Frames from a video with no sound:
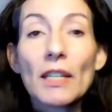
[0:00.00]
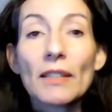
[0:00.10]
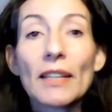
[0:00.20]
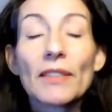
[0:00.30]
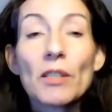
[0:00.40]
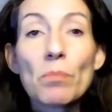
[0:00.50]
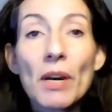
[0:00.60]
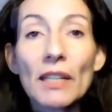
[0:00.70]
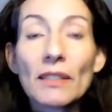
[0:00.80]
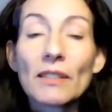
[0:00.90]
that
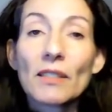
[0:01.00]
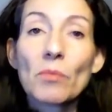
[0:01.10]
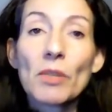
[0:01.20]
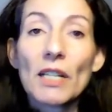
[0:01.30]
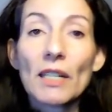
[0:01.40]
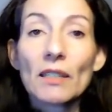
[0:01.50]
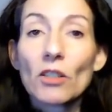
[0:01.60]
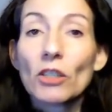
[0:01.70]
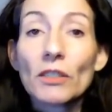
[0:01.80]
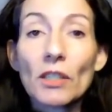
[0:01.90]
demand similar
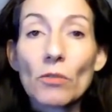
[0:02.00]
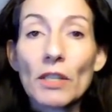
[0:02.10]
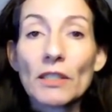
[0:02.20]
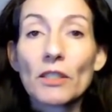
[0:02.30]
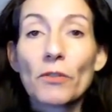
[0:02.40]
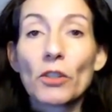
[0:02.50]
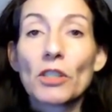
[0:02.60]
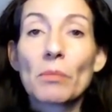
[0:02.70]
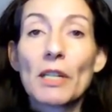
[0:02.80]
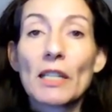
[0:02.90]
consequences for
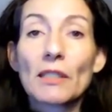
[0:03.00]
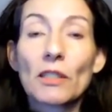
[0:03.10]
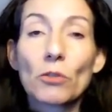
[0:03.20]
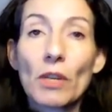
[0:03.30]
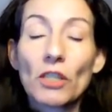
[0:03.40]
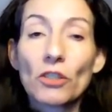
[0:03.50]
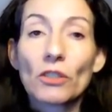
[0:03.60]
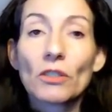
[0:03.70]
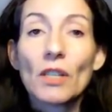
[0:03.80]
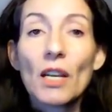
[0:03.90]
similar
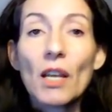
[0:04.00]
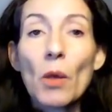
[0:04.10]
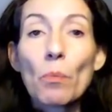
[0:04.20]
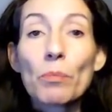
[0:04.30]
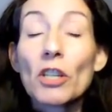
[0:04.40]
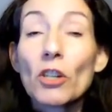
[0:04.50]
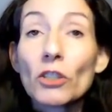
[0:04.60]
situations. Because